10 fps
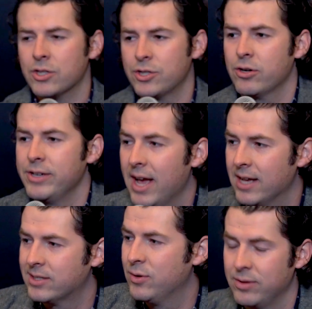Sure, yeah.
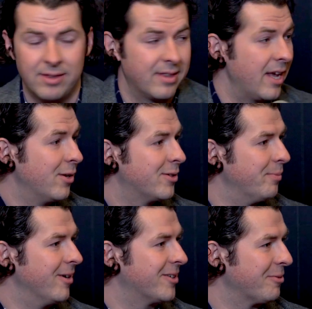So thank you so
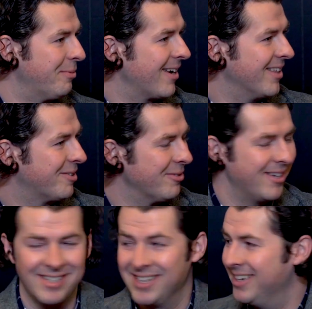much, Rebecca. It's really
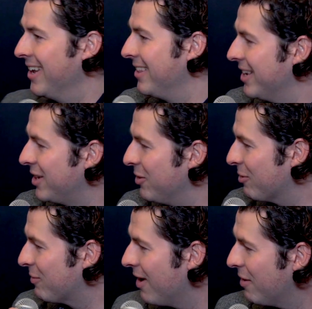nice. And thank you,
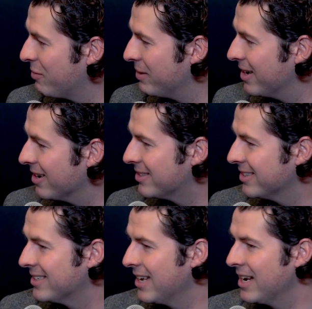Oren, for having me here. It's
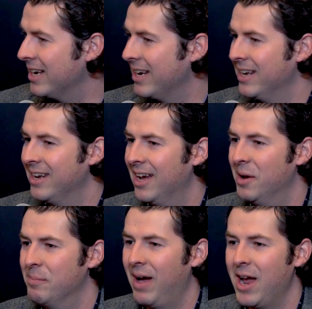exciting. And
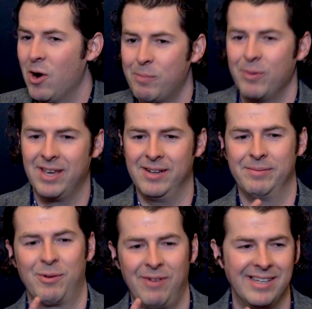I hope we can
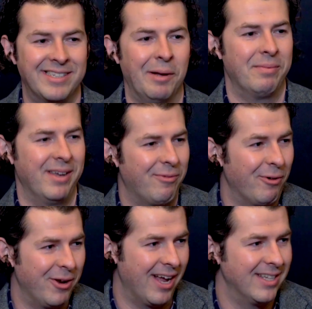provide something for
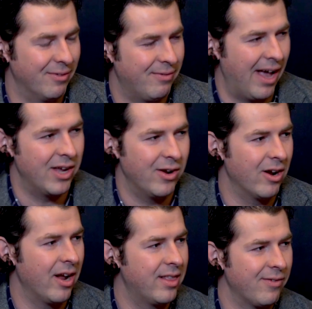you guys of value
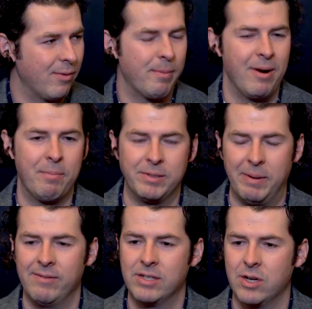here. I think from a brand
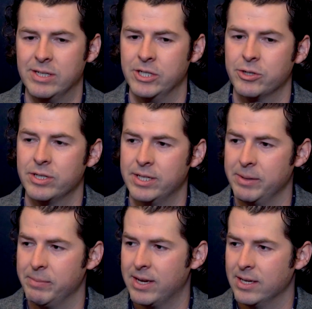perspective, it's always
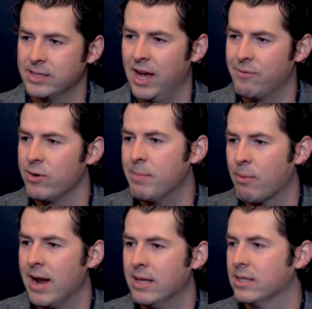interesting because every
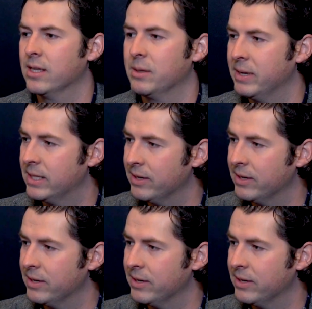brand's a little bit